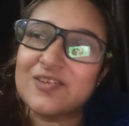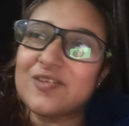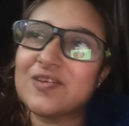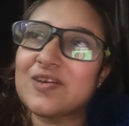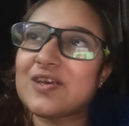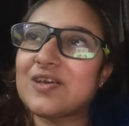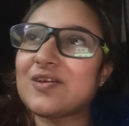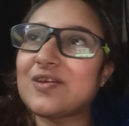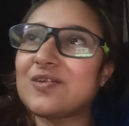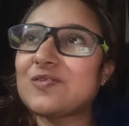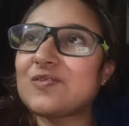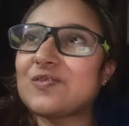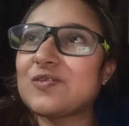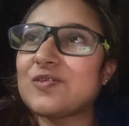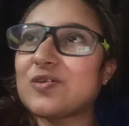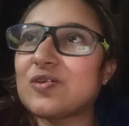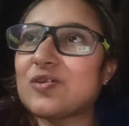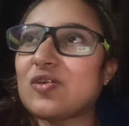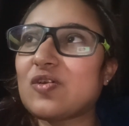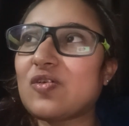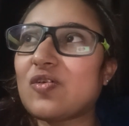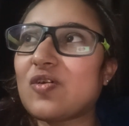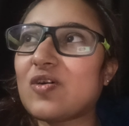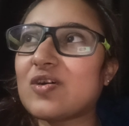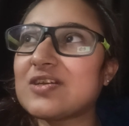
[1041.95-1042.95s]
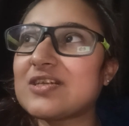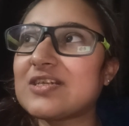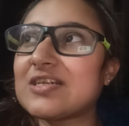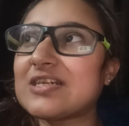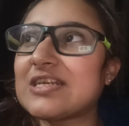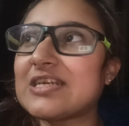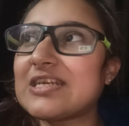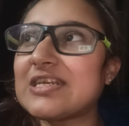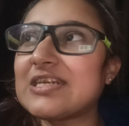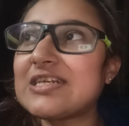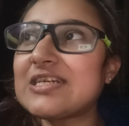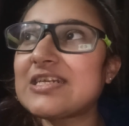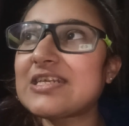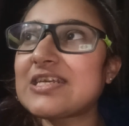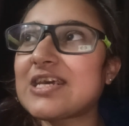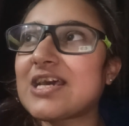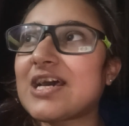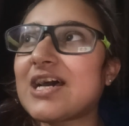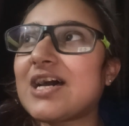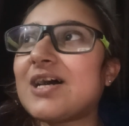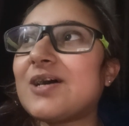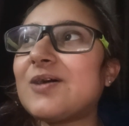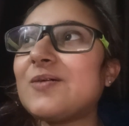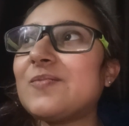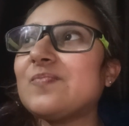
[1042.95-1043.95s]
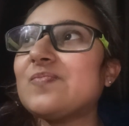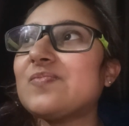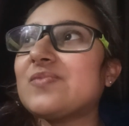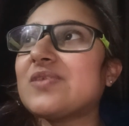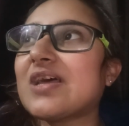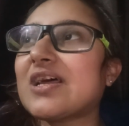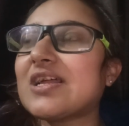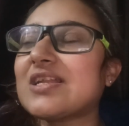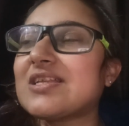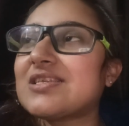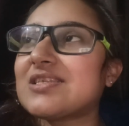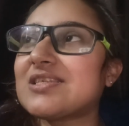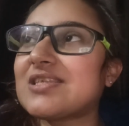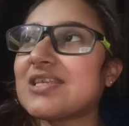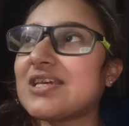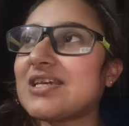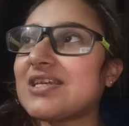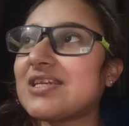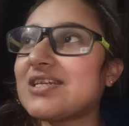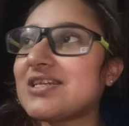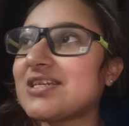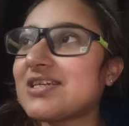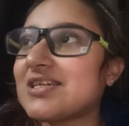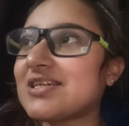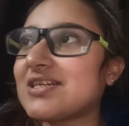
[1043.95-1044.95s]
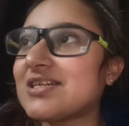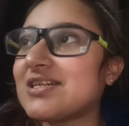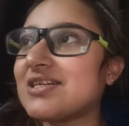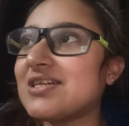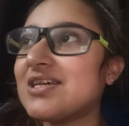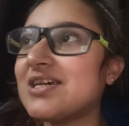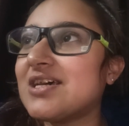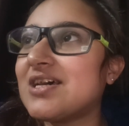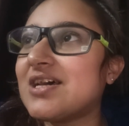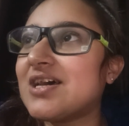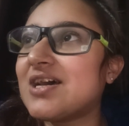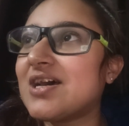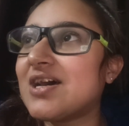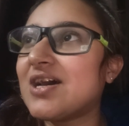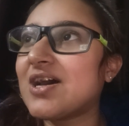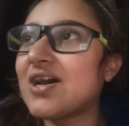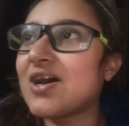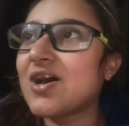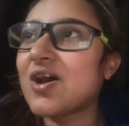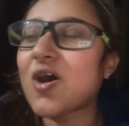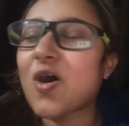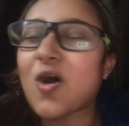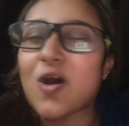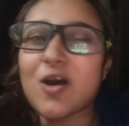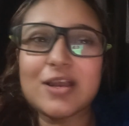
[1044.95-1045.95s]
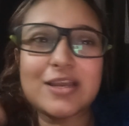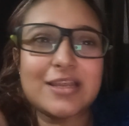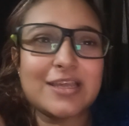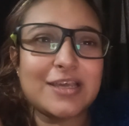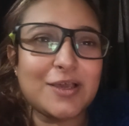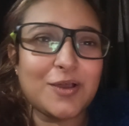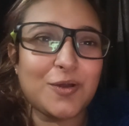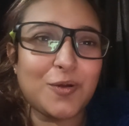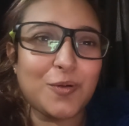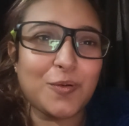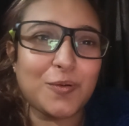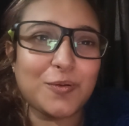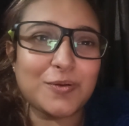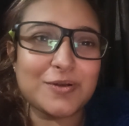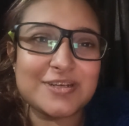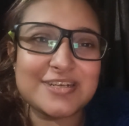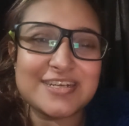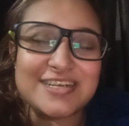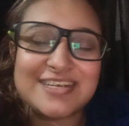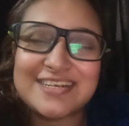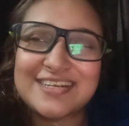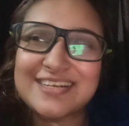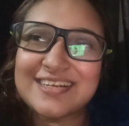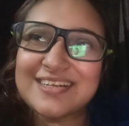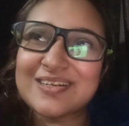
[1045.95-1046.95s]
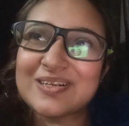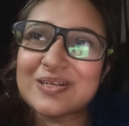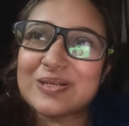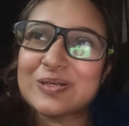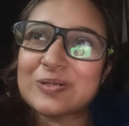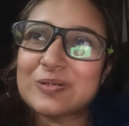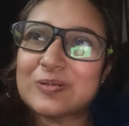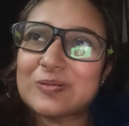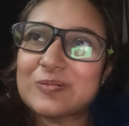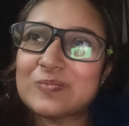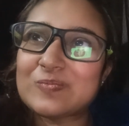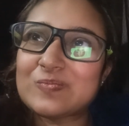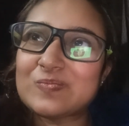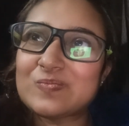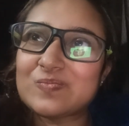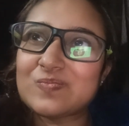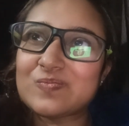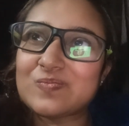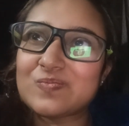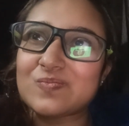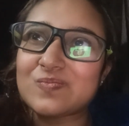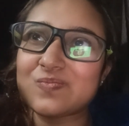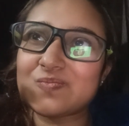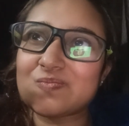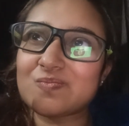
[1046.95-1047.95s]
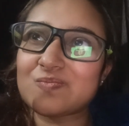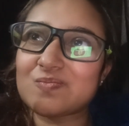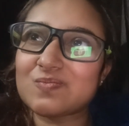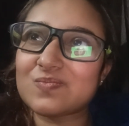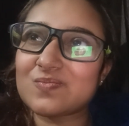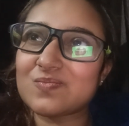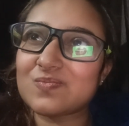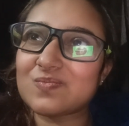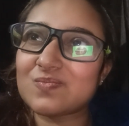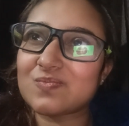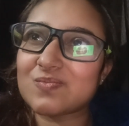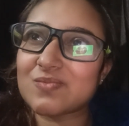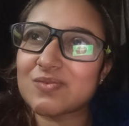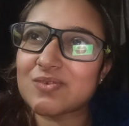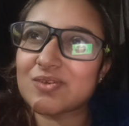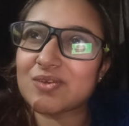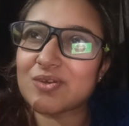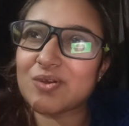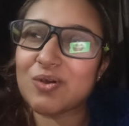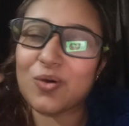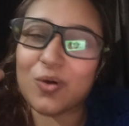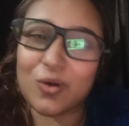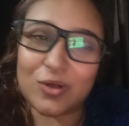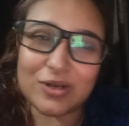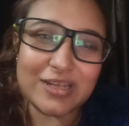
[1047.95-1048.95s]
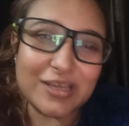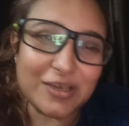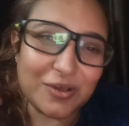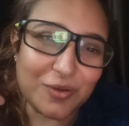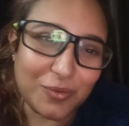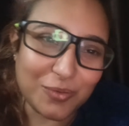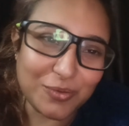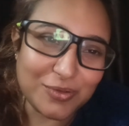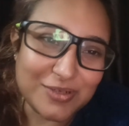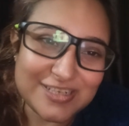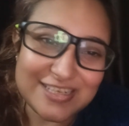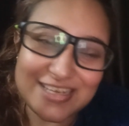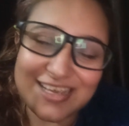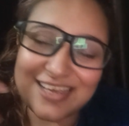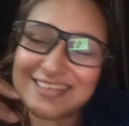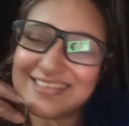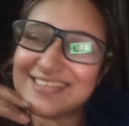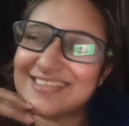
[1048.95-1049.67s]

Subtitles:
If you're not in India, that's the Indian calling code. So +91.